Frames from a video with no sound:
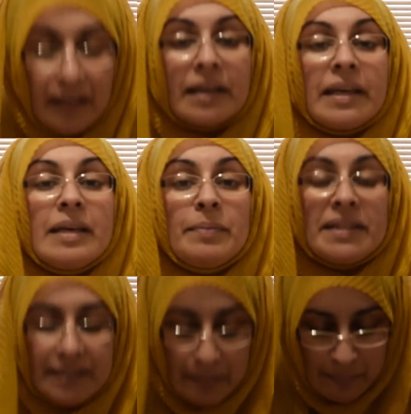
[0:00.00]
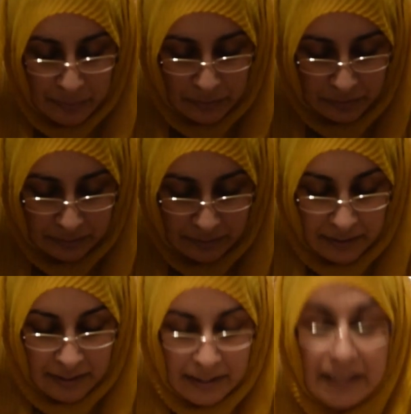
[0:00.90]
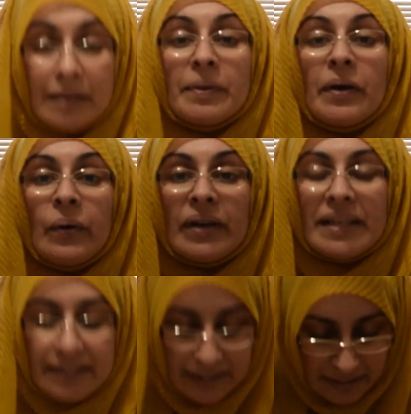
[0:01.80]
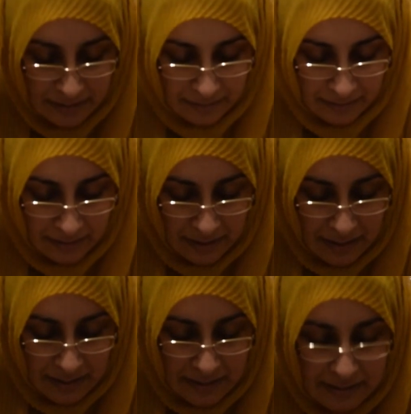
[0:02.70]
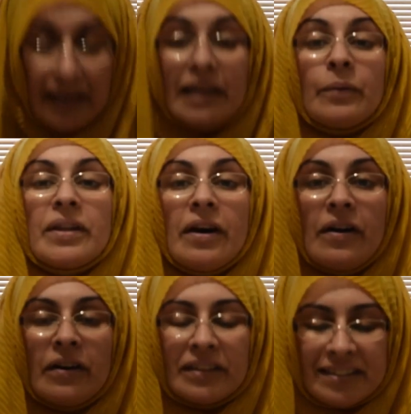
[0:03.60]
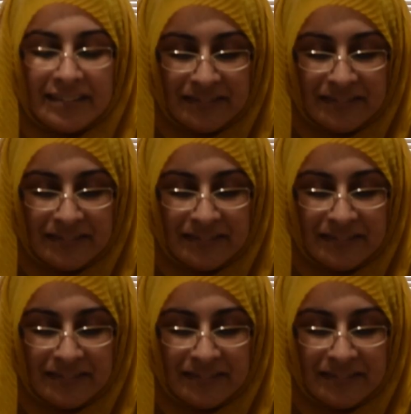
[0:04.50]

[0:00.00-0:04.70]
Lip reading: Keep it simple, keep it honest, tell it with heart.